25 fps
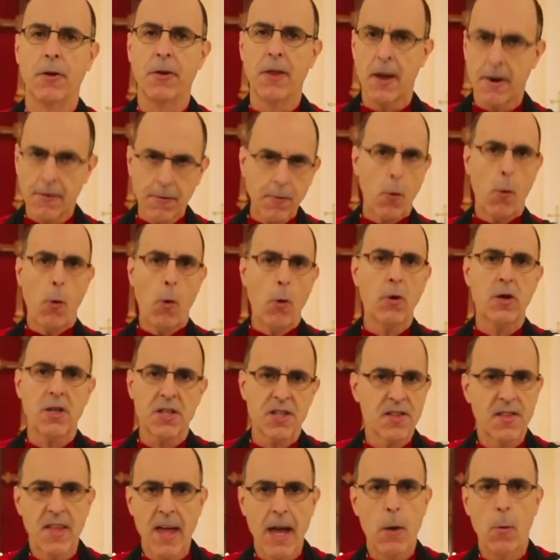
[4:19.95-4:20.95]
that of course
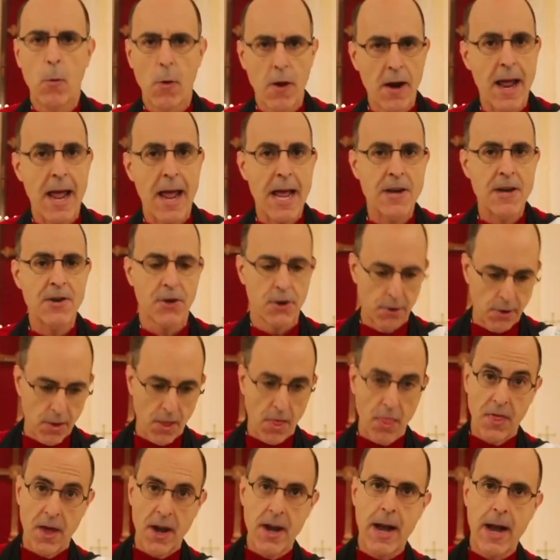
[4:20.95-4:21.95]
they would enter
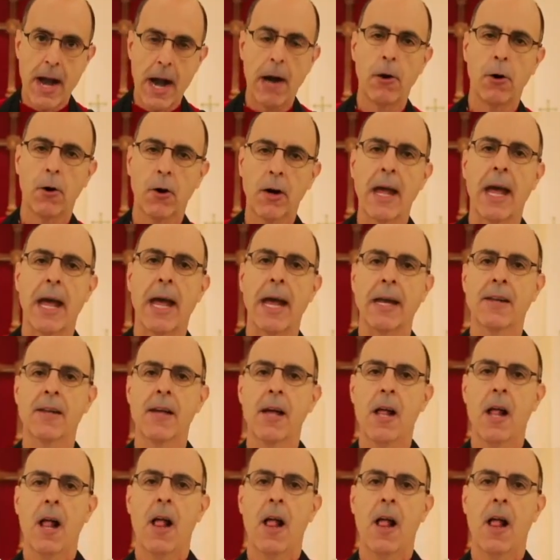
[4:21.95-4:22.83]
the narrow gate.